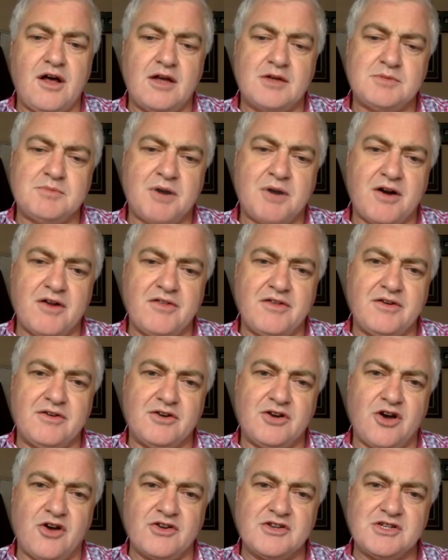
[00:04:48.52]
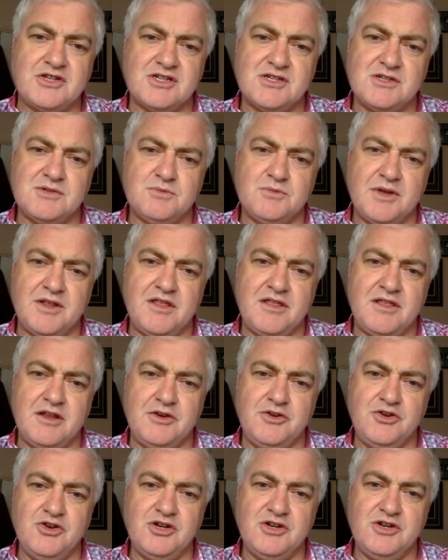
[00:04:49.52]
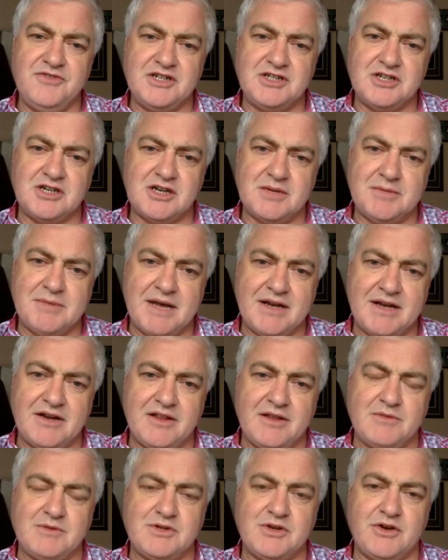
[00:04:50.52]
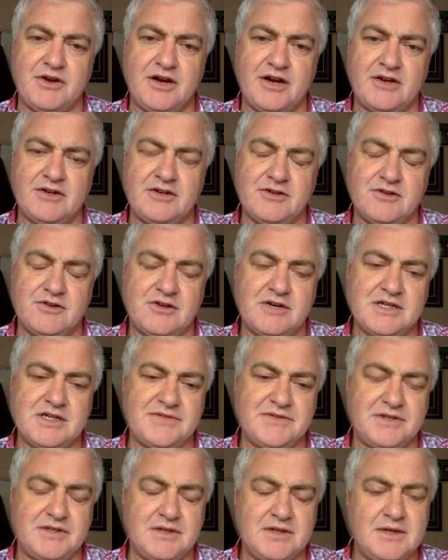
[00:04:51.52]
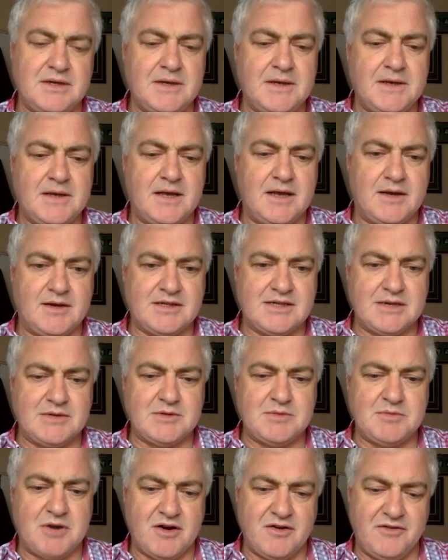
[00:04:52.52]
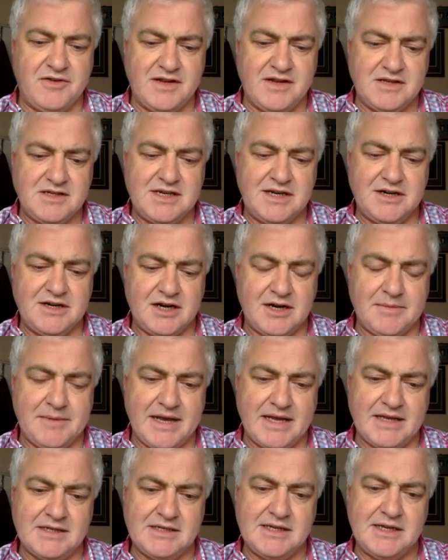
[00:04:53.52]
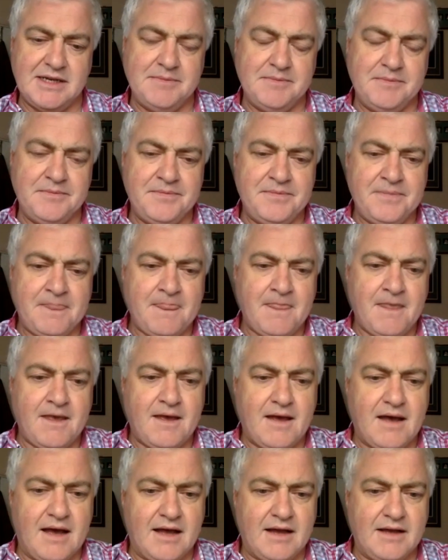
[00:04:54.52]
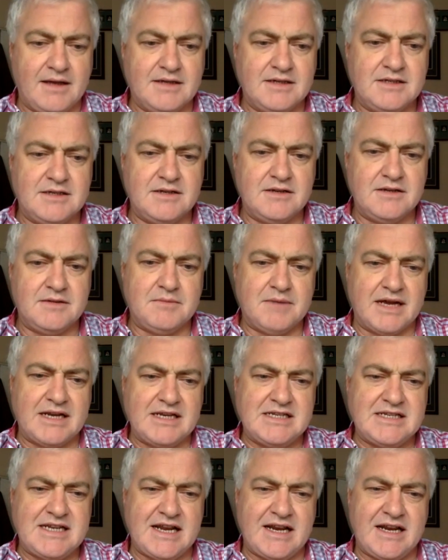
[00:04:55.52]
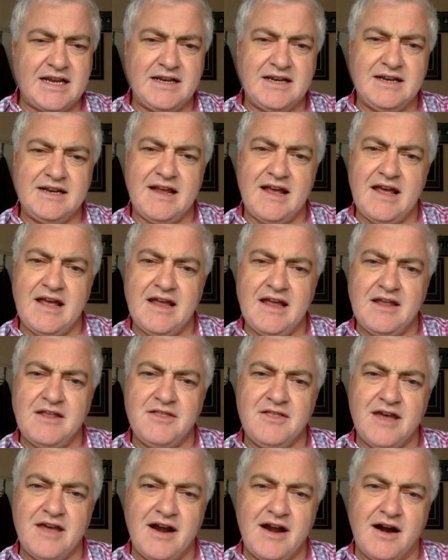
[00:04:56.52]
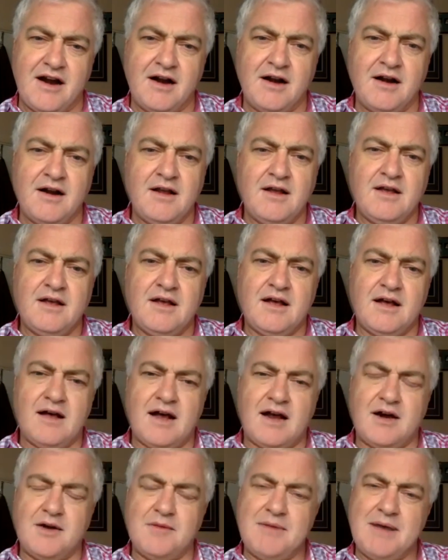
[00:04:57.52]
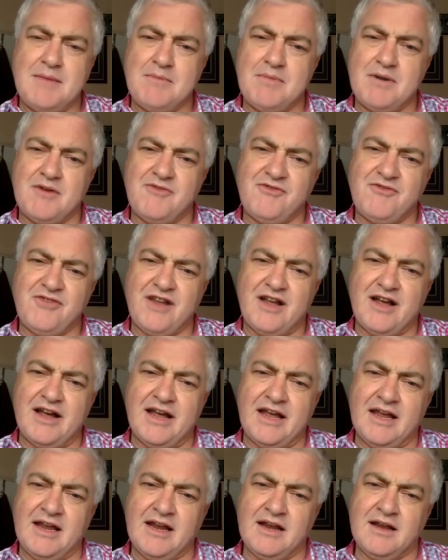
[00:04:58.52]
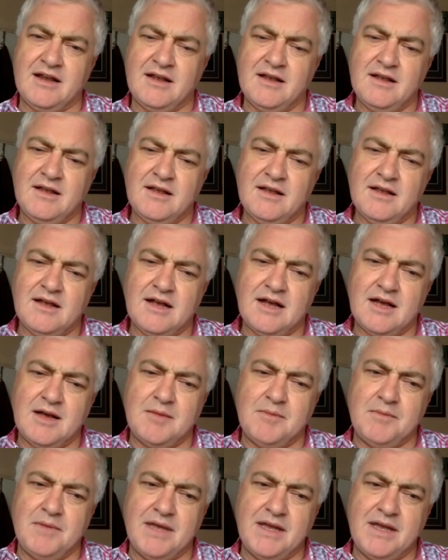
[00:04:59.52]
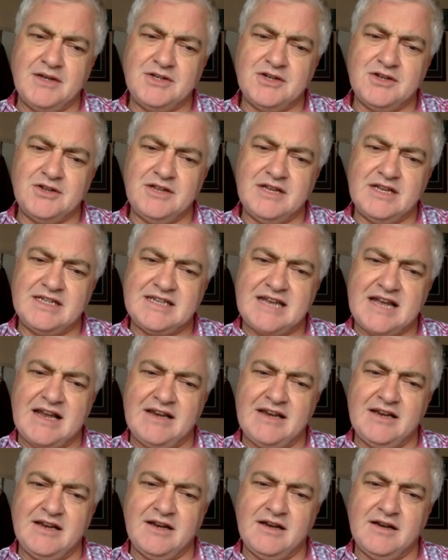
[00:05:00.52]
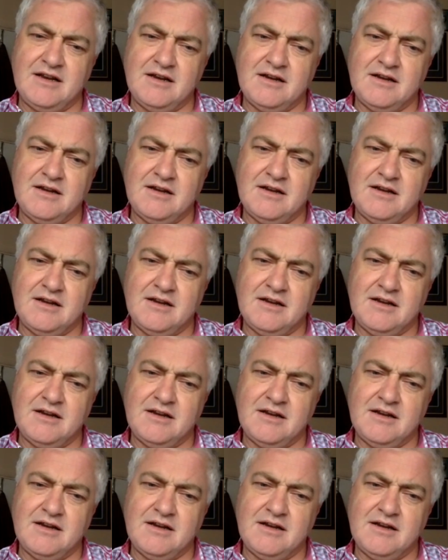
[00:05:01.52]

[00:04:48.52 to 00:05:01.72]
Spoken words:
part of the reconnaissance with the new divisional commander that was going out and all the rest of it, because I was part of his senior command team. And my second day there, I remember flying into the Italian